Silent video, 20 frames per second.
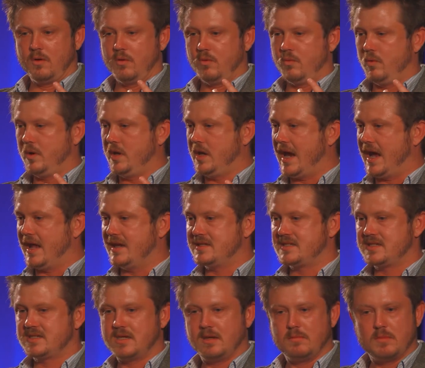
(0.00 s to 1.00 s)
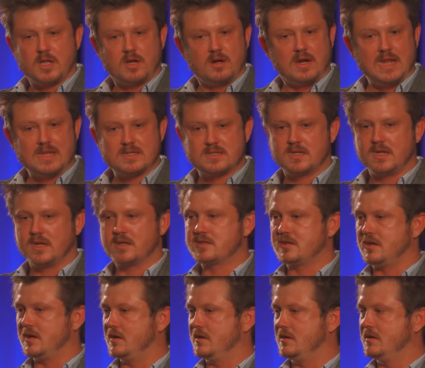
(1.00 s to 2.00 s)
we had similar instincts
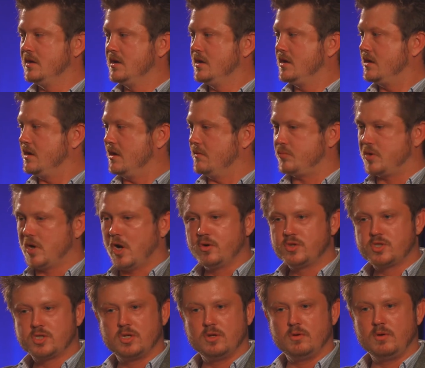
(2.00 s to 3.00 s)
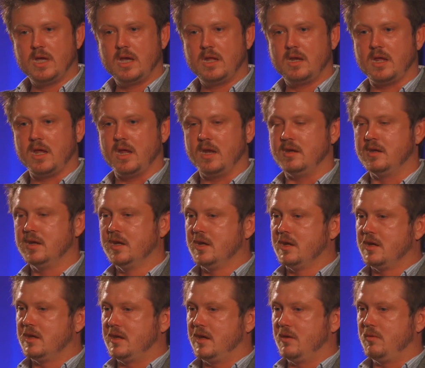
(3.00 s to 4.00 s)
on the approach to it, and
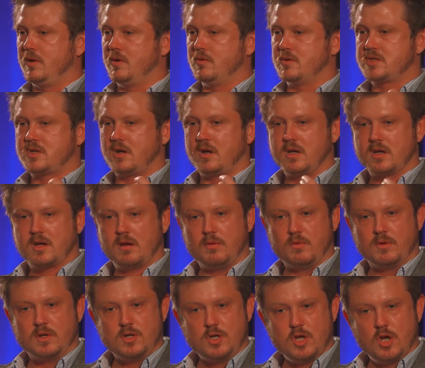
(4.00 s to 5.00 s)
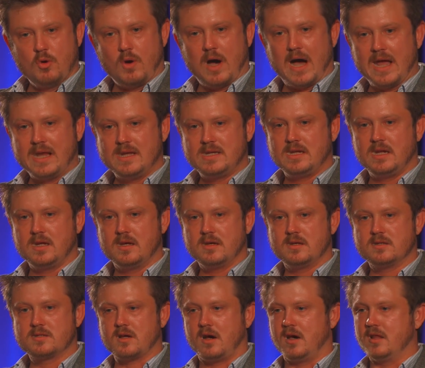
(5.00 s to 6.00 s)
we were starting to come up with new
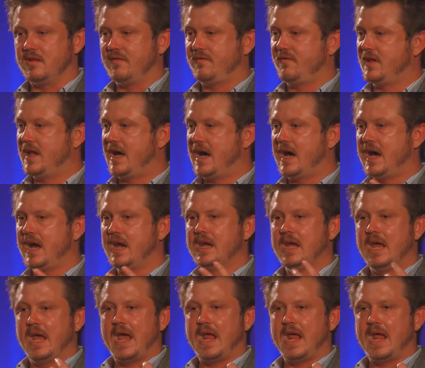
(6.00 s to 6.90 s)
ideas on the fly,